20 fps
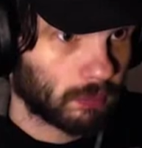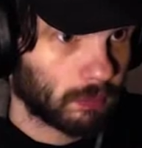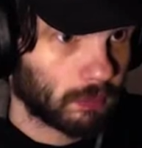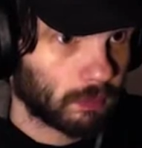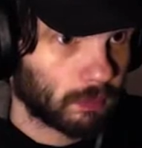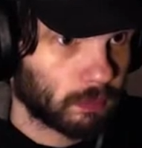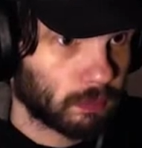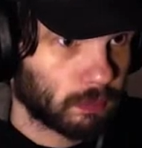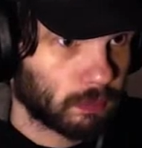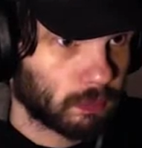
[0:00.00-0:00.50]

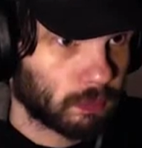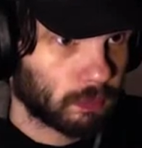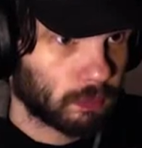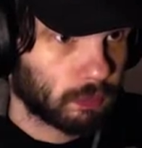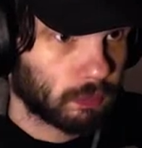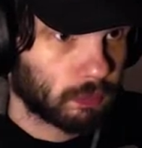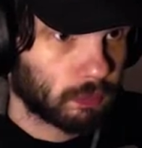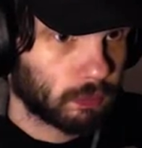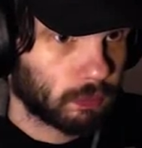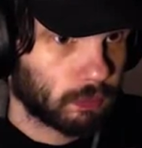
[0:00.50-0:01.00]

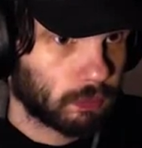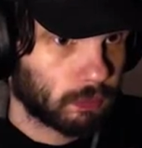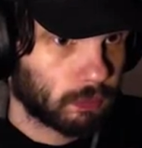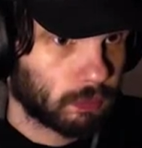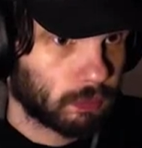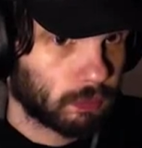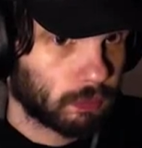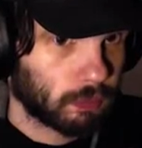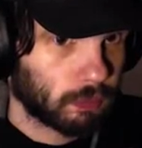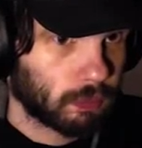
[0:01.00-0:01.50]

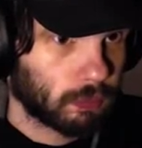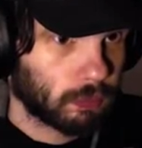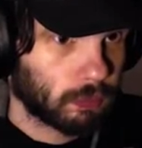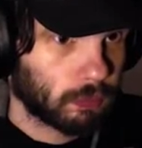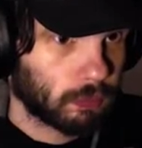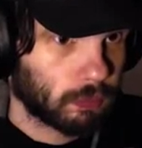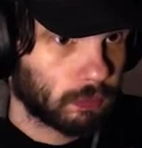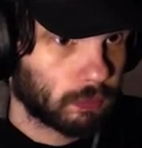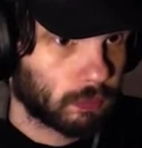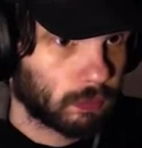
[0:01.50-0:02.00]

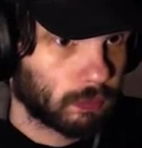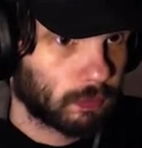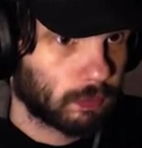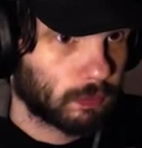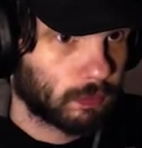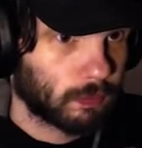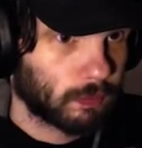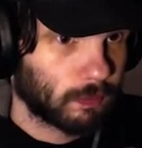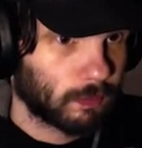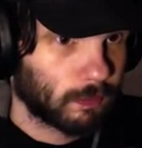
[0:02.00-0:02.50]

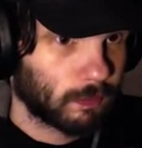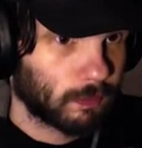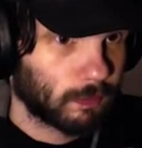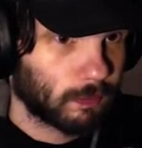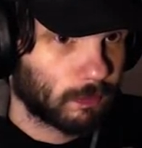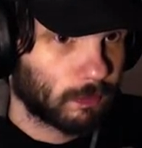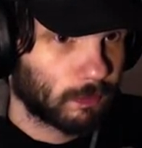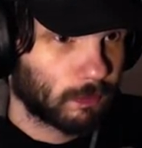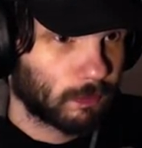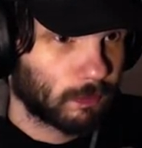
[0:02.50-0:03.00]

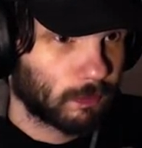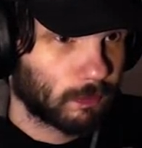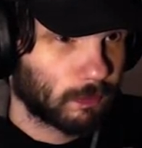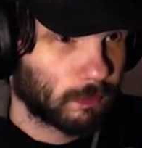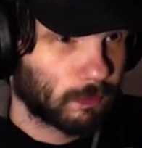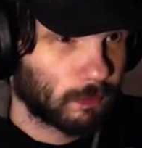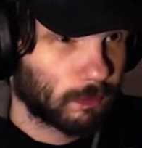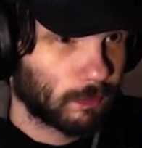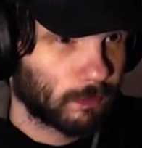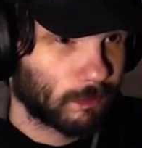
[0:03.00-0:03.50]

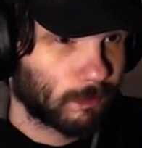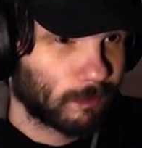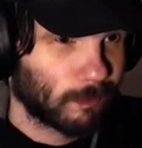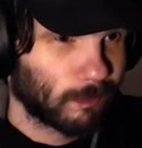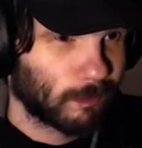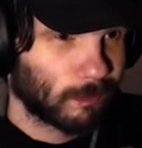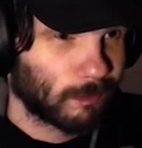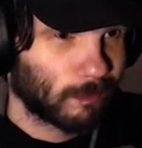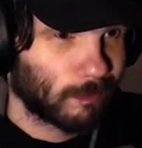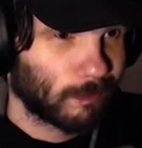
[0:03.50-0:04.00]

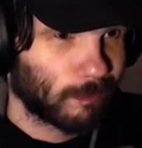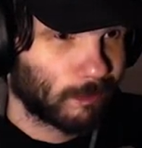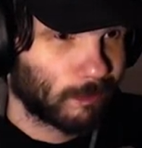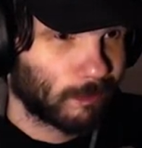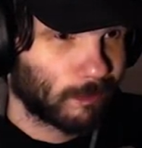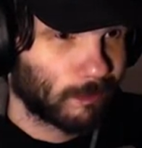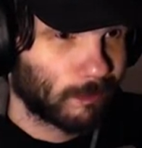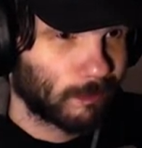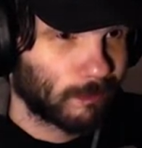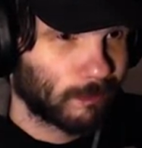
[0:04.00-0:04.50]

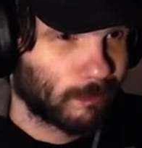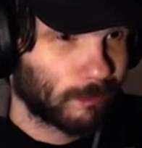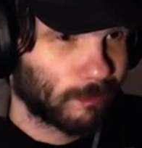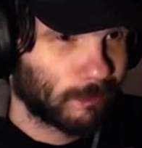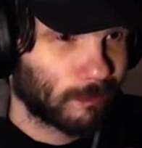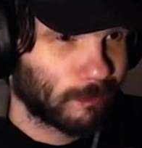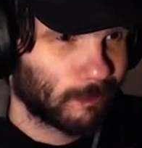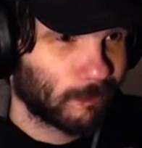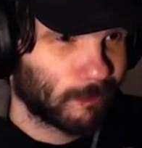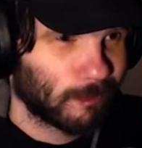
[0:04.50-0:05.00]

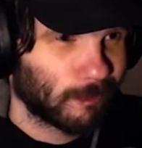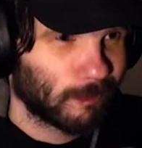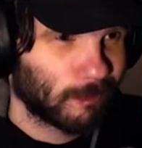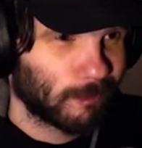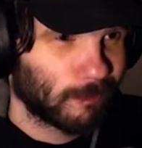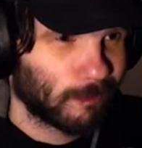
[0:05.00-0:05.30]
Nothing is said.